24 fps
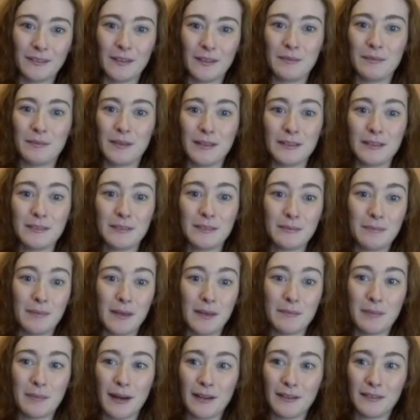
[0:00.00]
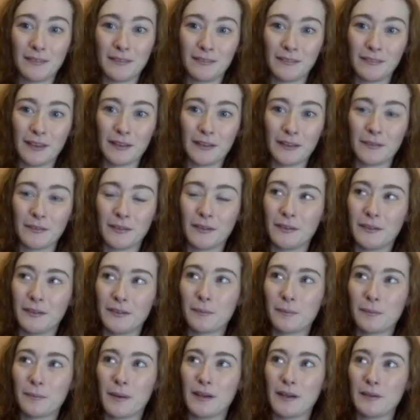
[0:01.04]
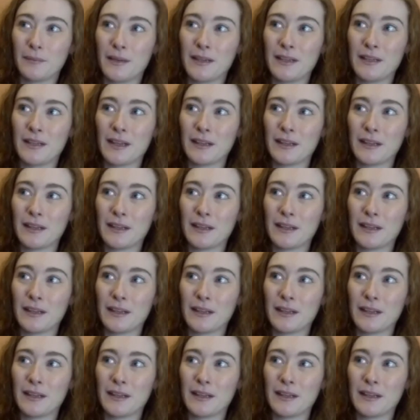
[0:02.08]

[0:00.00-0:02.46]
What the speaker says: a big part of like what inspired me.